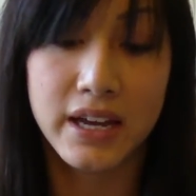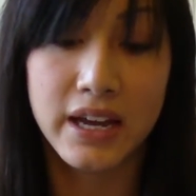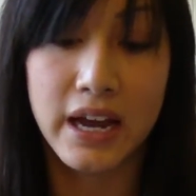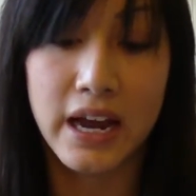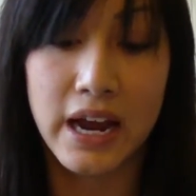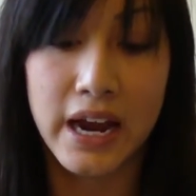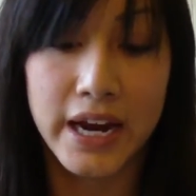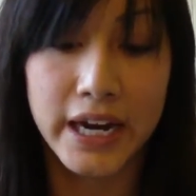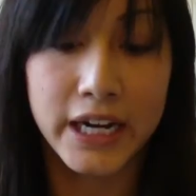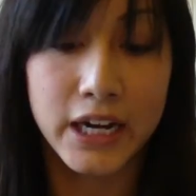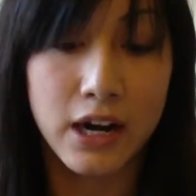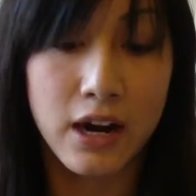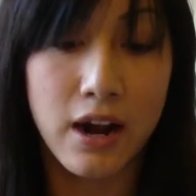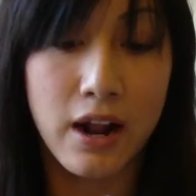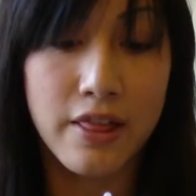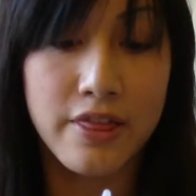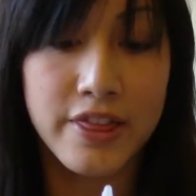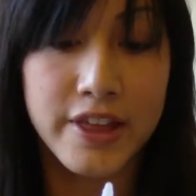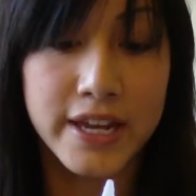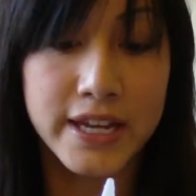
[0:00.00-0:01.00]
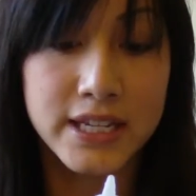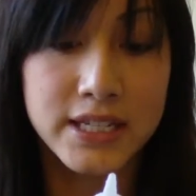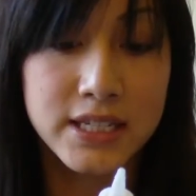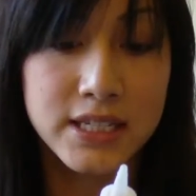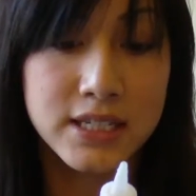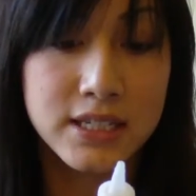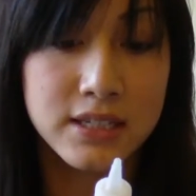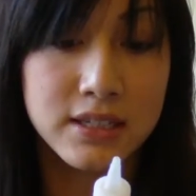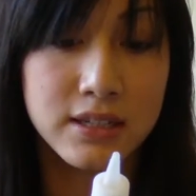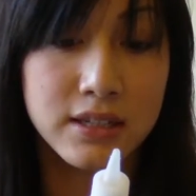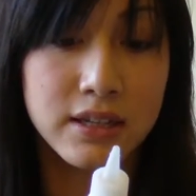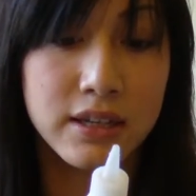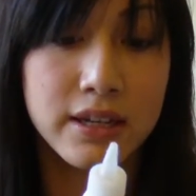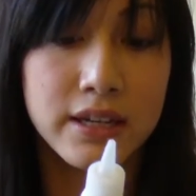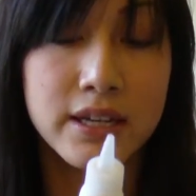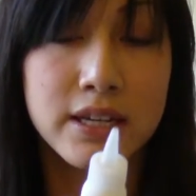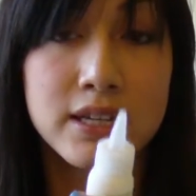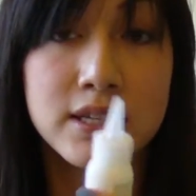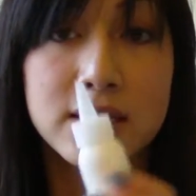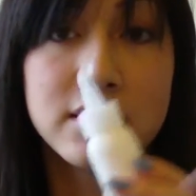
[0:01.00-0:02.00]
I got this
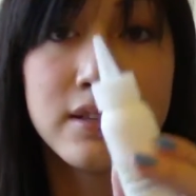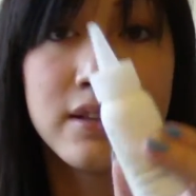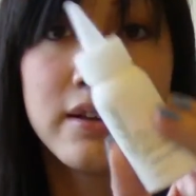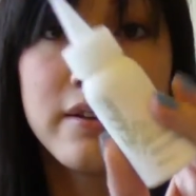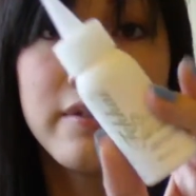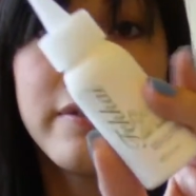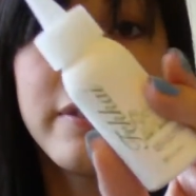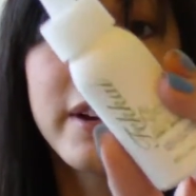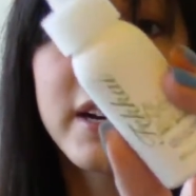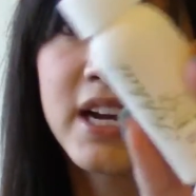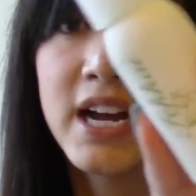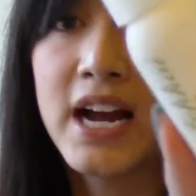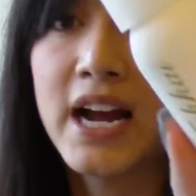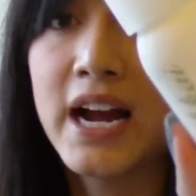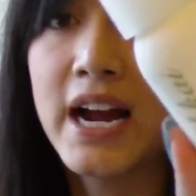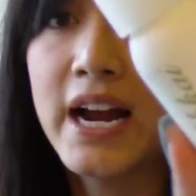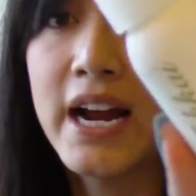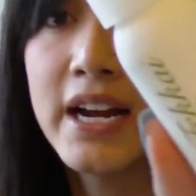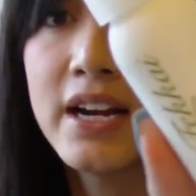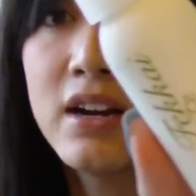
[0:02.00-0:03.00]
is the Fekkai